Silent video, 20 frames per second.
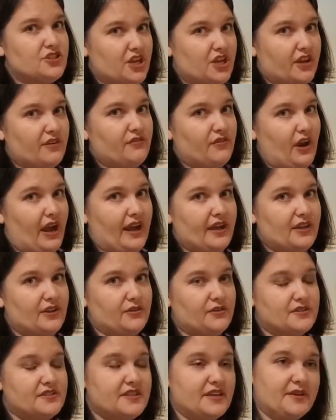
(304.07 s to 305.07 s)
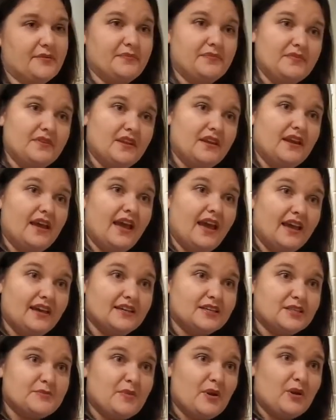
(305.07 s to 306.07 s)
check for accuracy. Hey,
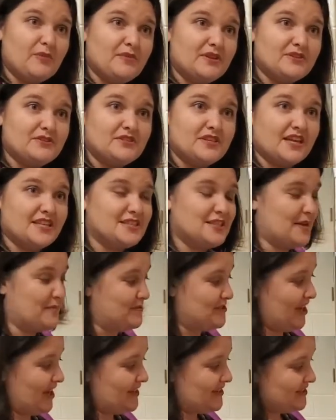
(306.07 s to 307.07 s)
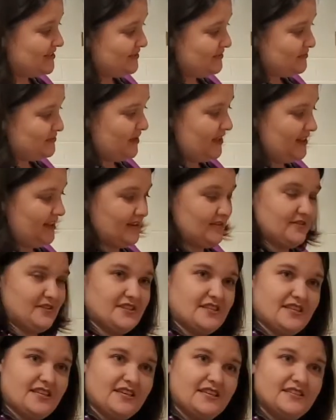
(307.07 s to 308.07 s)
experimental test subject, what letter is
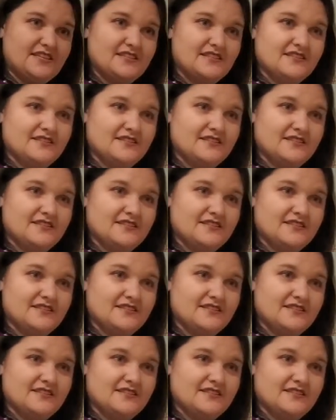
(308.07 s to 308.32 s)
this?